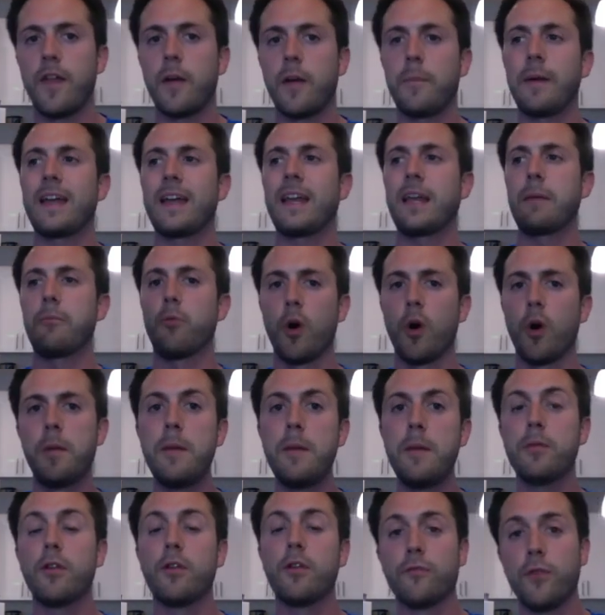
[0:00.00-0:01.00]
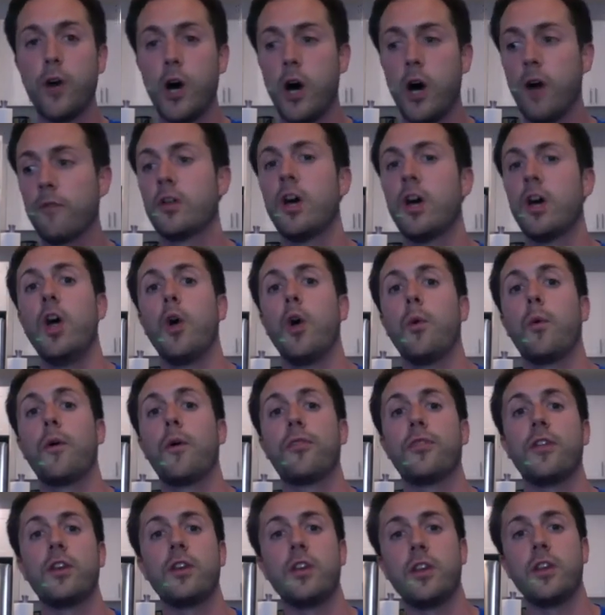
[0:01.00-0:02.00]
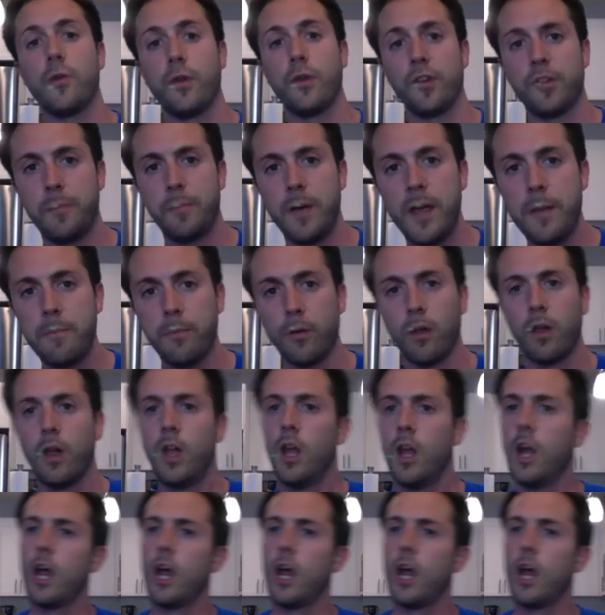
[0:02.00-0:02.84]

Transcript: by getting more people involved with the newest people.